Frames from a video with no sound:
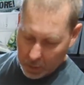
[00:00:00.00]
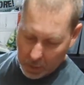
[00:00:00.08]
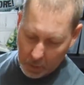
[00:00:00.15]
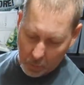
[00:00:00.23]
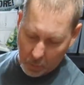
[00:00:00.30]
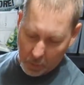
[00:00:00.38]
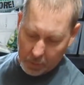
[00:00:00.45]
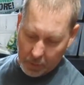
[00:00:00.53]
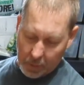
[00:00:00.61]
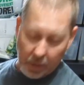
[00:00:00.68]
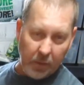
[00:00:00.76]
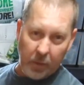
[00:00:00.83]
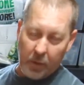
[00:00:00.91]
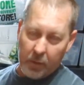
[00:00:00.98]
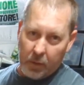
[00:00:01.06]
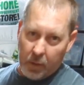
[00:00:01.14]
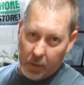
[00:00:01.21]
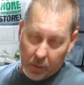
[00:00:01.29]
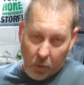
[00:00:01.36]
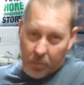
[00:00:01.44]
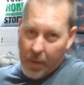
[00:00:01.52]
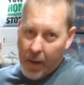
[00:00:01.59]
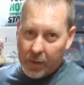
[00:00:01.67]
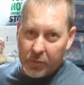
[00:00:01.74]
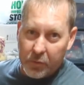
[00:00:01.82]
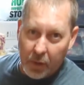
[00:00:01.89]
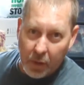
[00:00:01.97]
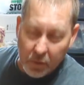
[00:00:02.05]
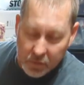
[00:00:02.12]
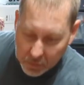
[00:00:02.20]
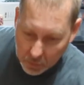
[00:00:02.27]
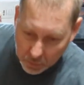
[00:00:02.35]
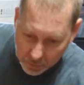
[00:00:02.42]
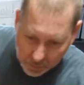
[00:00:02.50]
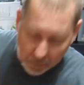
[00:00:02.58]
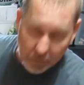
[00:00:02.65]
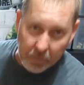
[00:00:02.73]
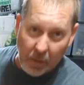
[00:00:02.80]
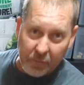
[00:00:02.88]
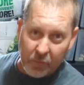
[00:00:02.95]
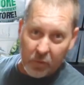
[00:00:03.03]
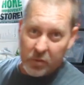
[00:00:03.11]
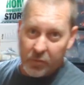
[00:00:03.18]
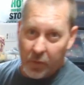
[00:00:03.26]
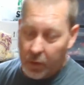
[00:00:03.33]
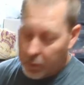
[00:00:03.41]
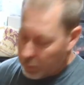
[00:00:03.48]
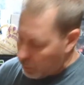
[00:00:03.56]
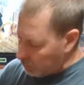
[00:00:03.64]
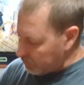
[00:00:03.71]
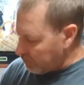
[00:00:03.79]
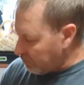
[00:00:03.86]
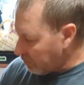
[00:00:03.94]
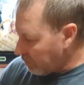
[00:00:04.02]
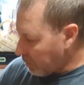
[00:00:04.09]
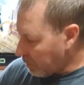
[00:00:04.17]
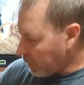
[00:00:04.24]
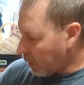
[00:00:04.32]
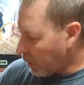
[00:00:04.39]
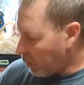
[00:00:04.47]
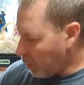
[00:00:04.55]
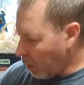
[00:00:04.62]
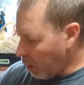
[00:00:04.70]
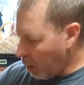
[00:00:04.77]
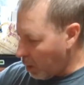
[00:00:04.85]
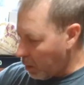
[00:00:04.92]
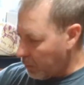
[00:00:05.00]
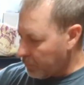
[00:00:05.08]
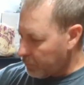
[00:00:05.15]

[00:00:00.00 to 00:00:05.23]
He wanted, I go back 3 years ago to my first video. Uh,